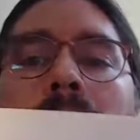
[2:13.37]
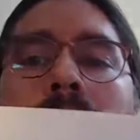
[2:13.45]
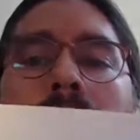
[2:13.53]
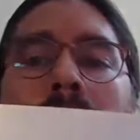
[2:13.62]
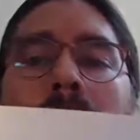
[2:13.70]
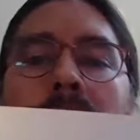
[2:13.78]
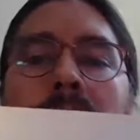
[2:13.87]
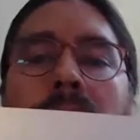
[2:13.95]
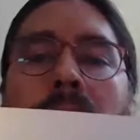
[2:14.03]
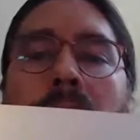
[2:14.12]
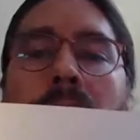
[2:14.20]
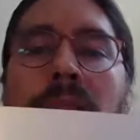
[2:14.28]
point.
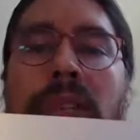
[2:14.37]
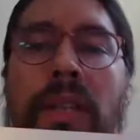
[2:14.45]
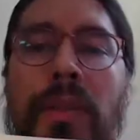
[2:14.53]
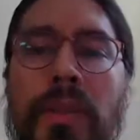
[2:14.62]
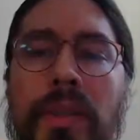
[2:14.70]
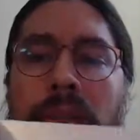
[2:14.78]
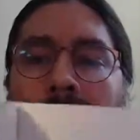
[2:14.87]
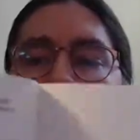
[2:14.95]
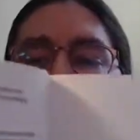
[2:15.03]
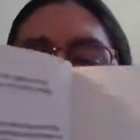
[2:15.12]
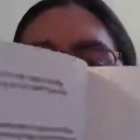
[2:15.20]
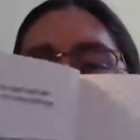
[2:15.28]
Let's see, where's the other
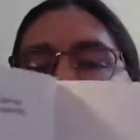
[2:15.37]
one? Out ah,